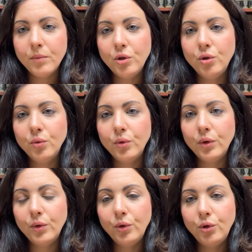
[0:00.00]

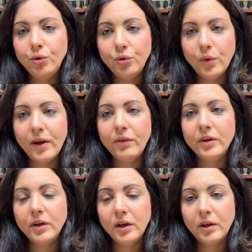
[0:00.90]
You do have
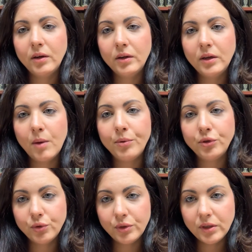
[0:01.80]
an
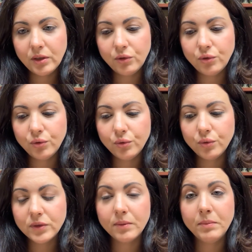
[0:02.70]
opportunity
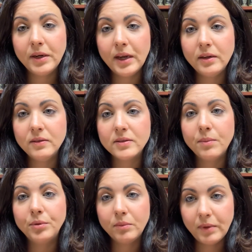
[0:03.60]
to submit any
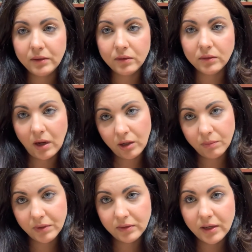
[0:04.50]
supplemental
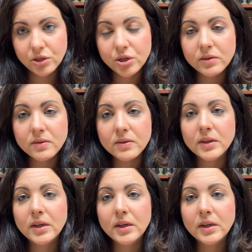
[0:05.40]
documentations